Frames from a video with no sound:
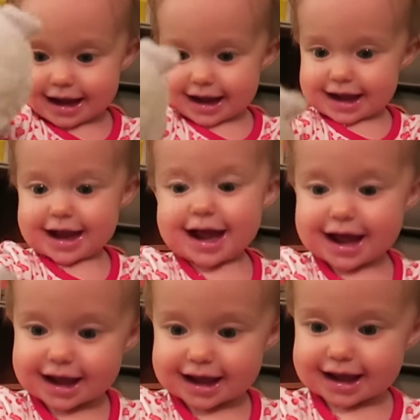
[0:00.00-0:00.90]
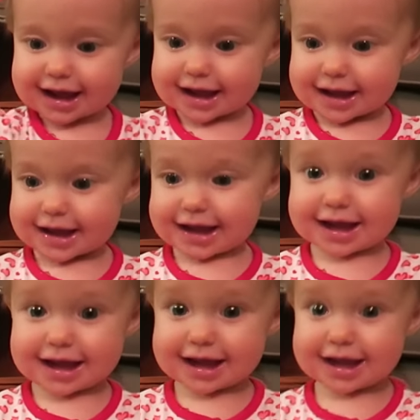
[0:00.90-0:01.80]
You're giving me hoot
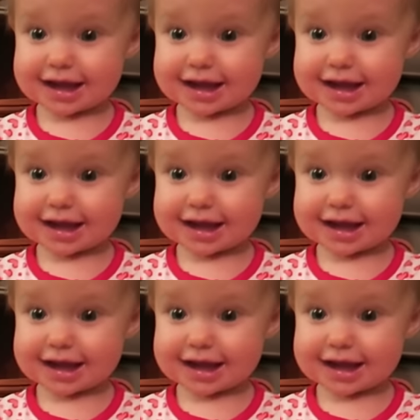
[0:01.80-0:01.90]
too?